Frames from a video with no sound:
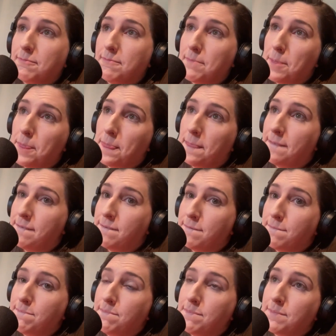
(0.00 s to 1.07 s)

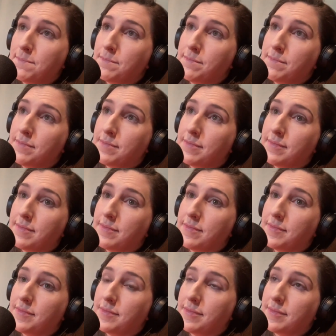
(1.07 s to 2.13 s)

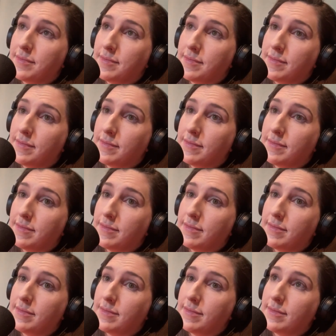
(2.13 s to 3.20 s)

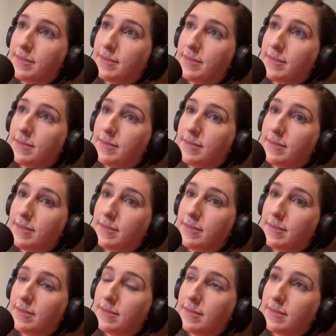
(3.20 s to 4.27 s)

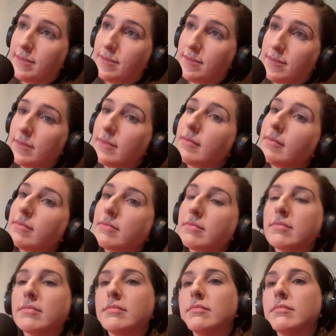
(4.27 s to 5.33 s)

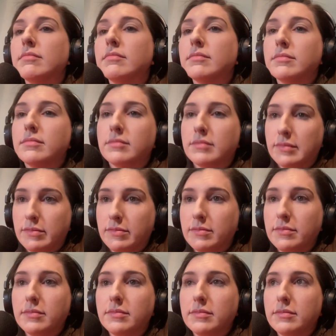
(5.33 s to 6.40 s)

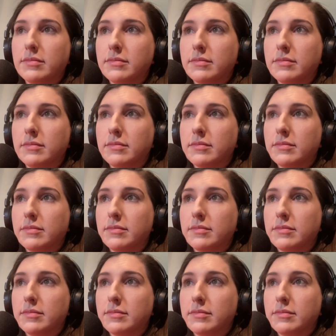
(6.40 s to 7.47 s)

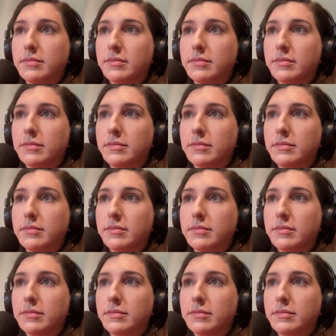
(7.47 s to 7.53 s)
(not speaking)